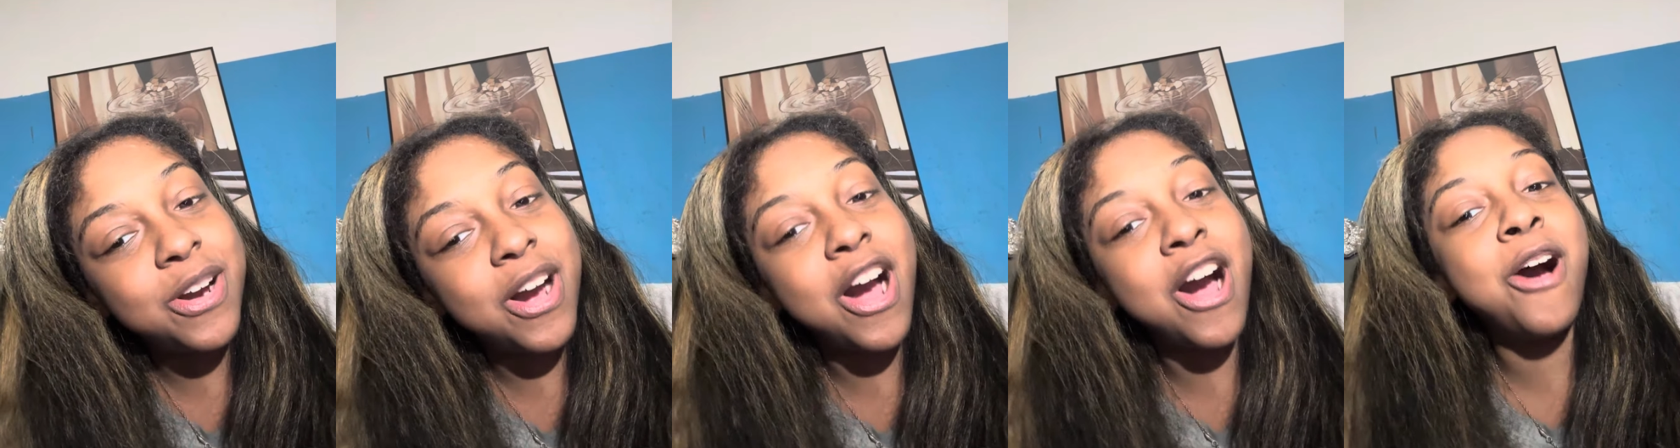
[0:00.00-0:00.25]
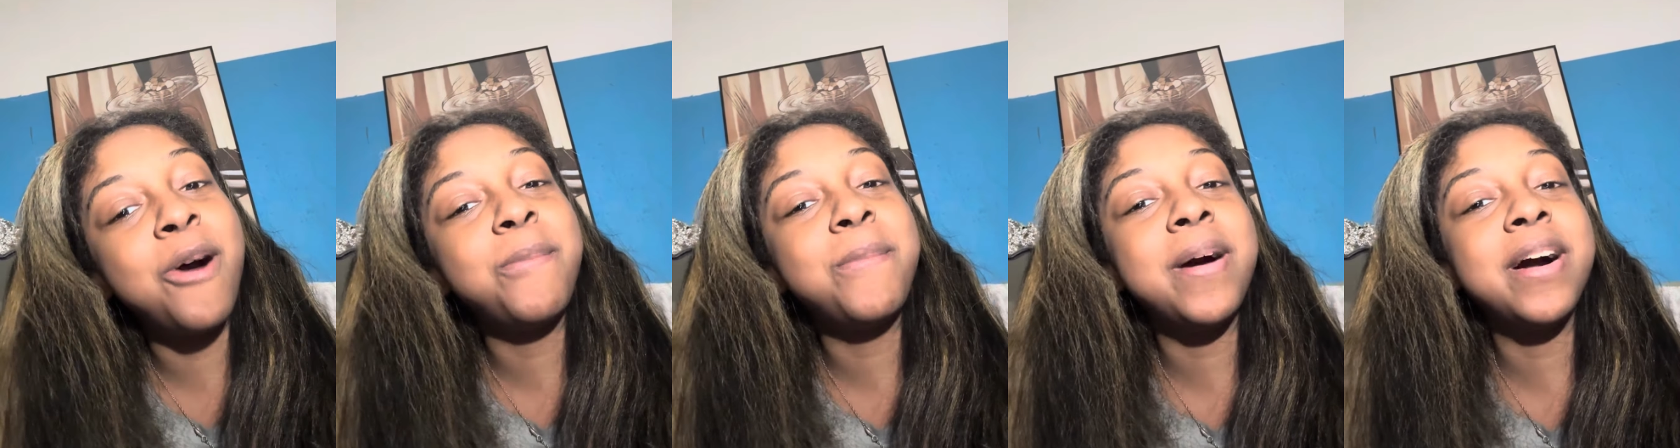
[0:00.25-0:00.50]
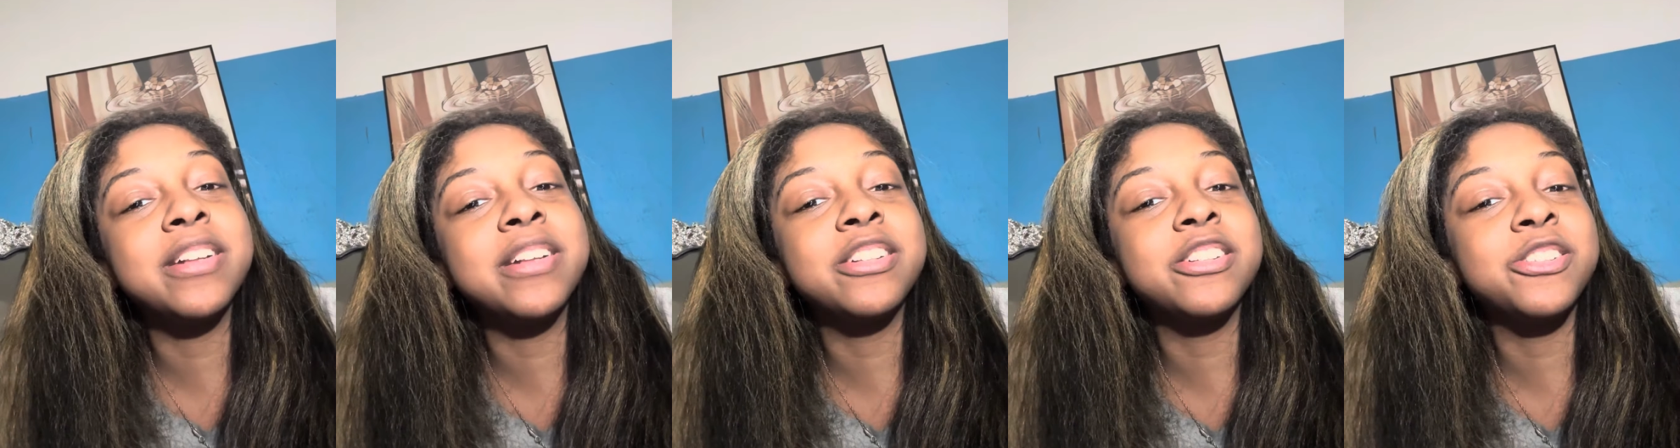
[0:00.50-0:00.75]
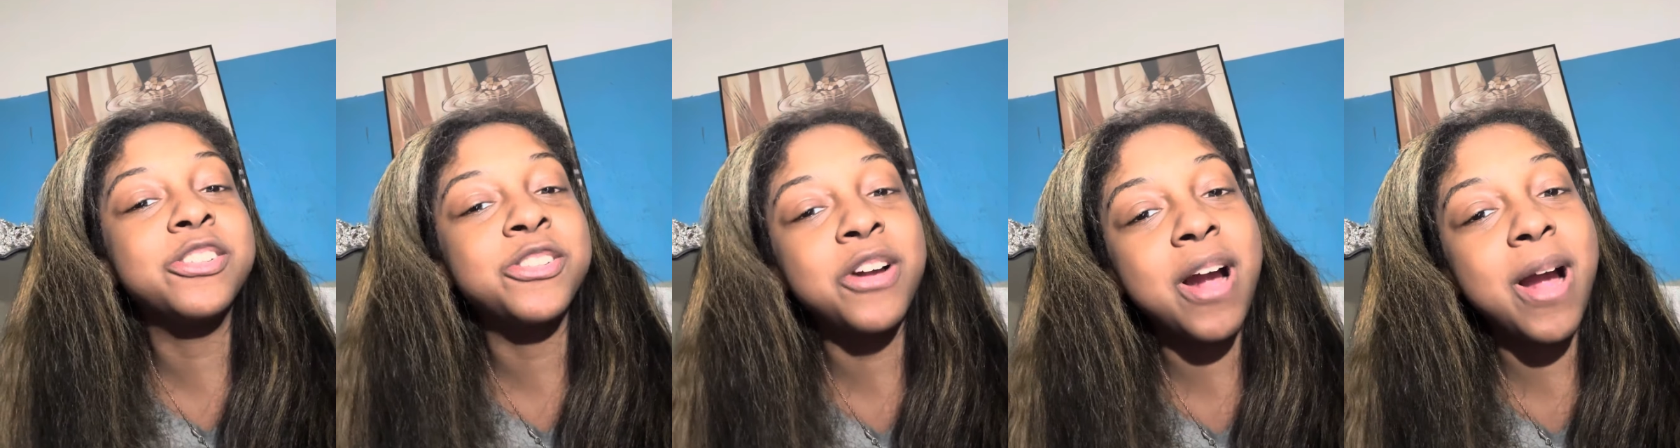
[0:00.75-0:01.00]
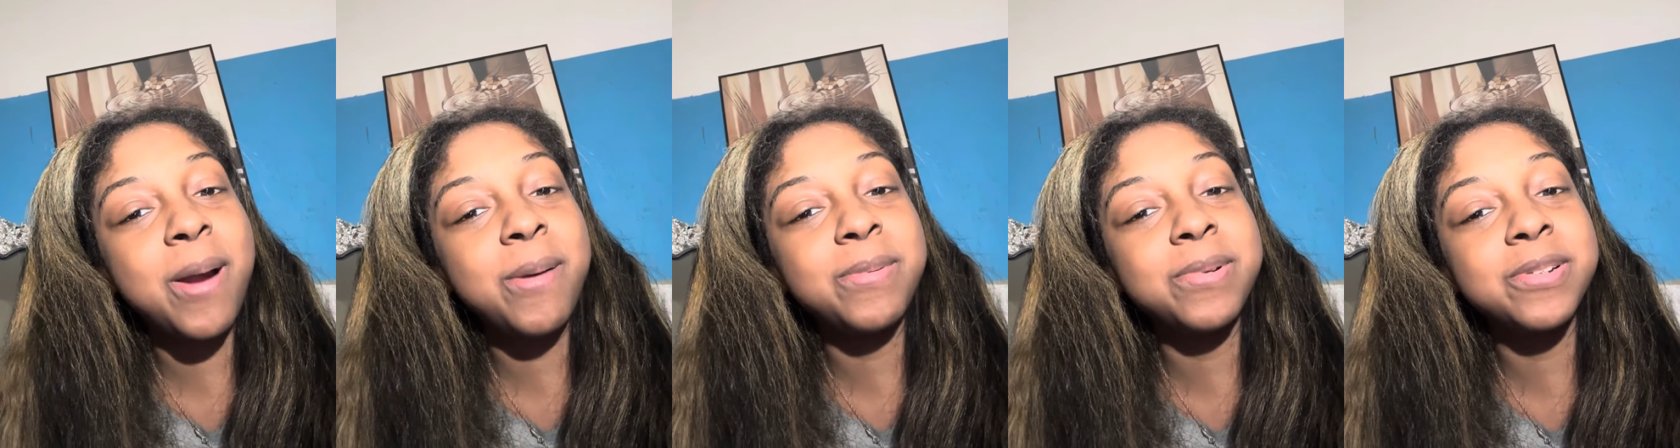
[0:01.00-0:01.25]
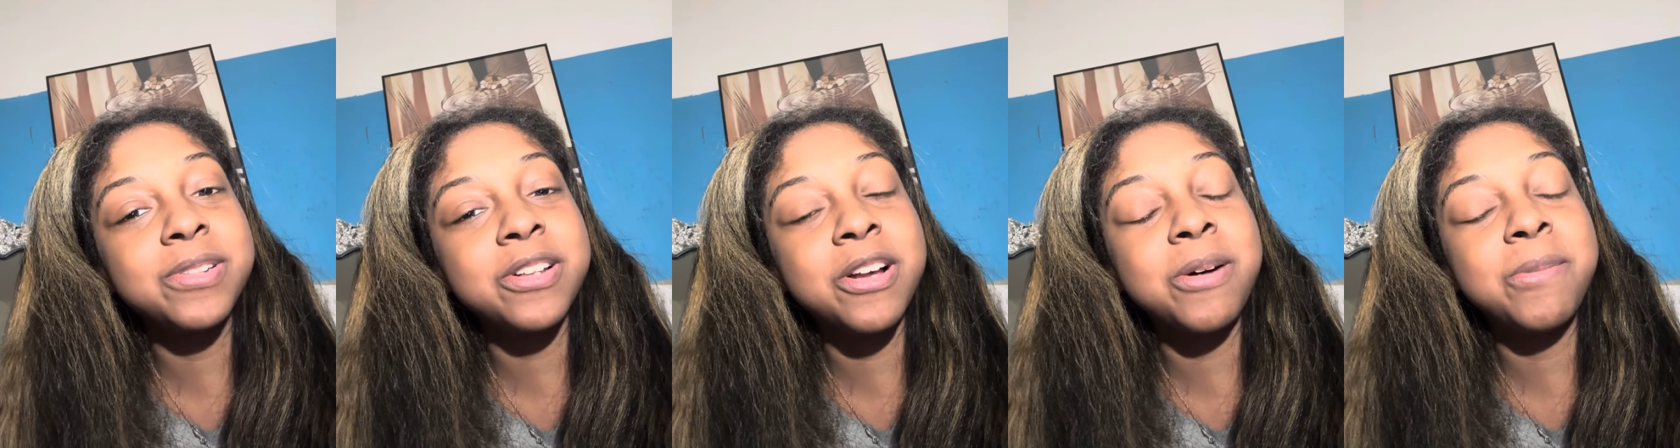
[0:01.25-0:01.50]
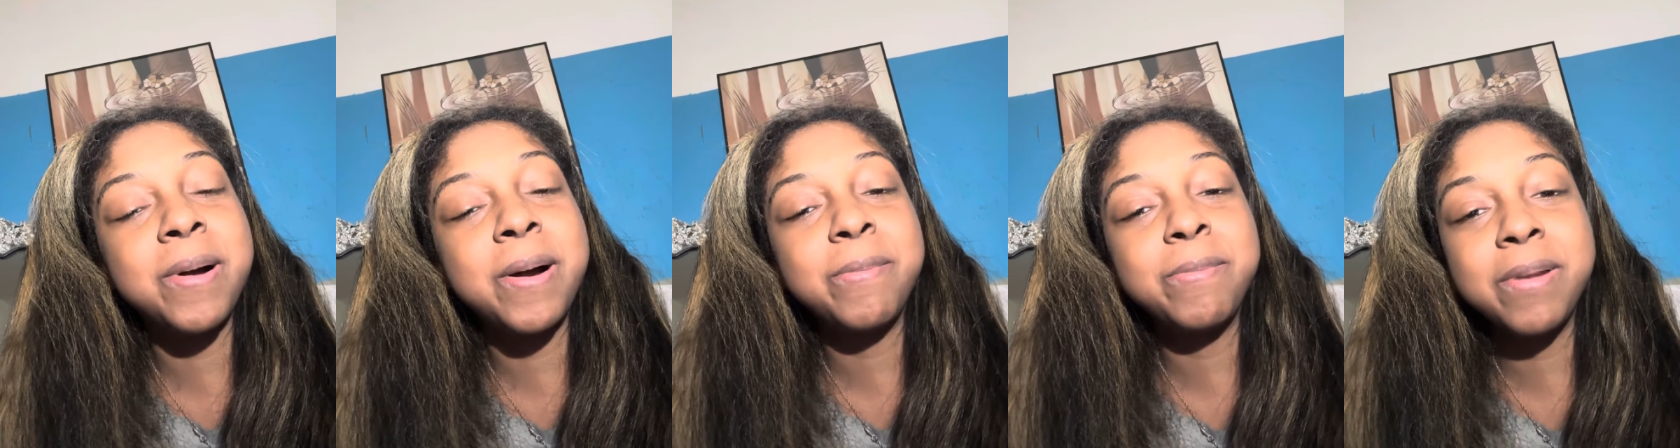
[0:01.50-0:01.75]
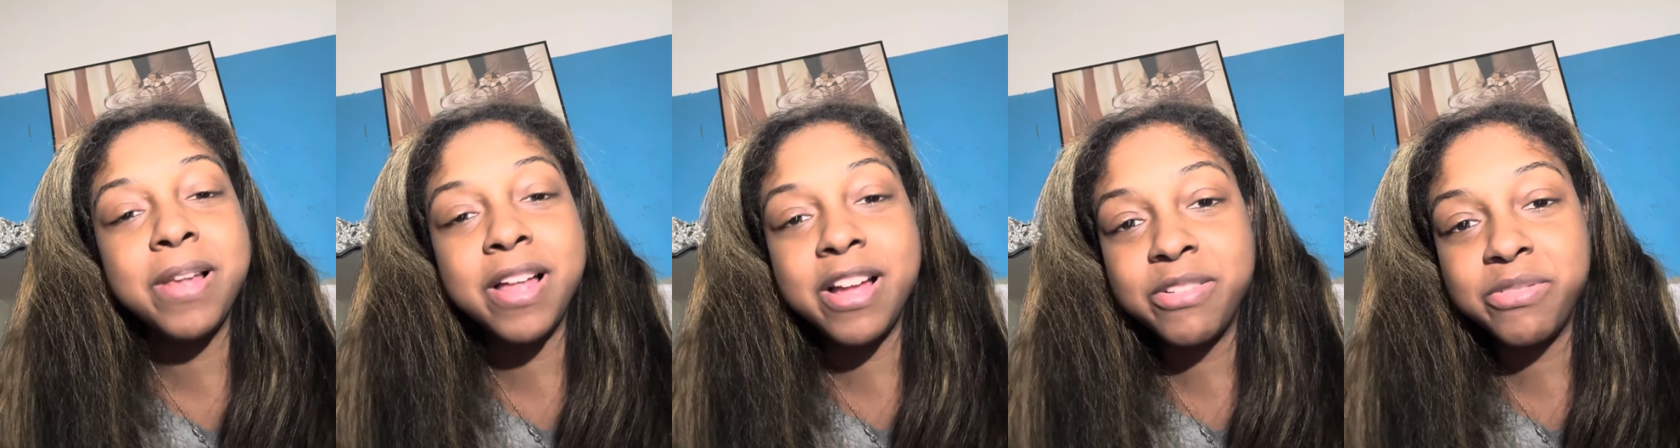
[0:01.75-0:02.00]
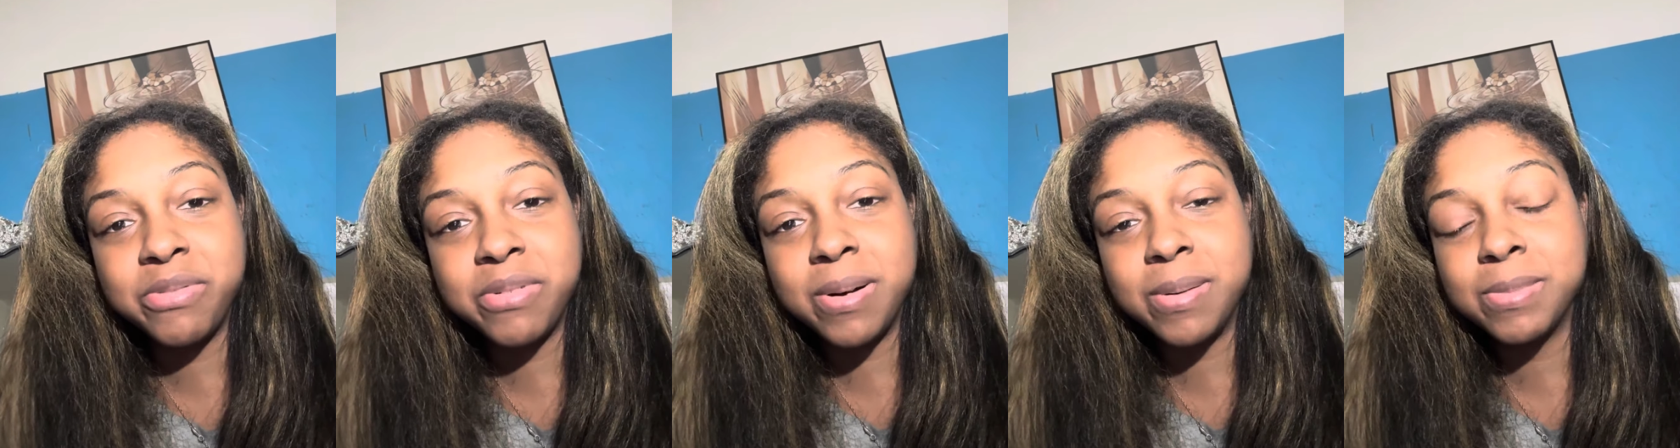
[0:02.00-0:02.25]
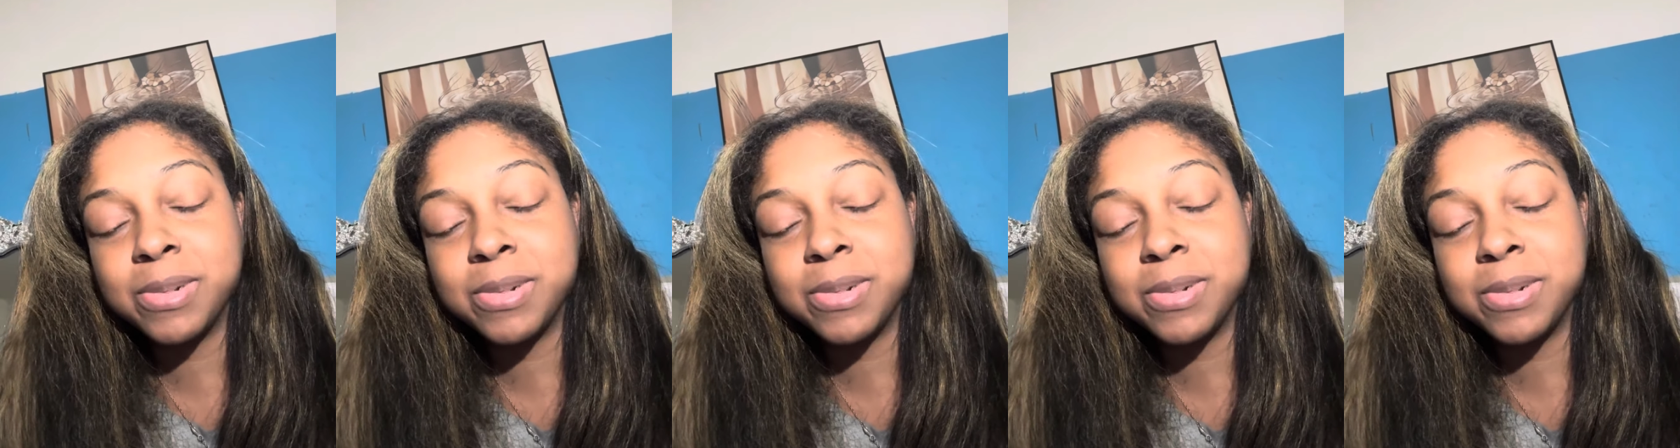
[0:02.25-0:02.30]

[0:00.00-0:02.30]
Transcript: All my subscribers on my platform.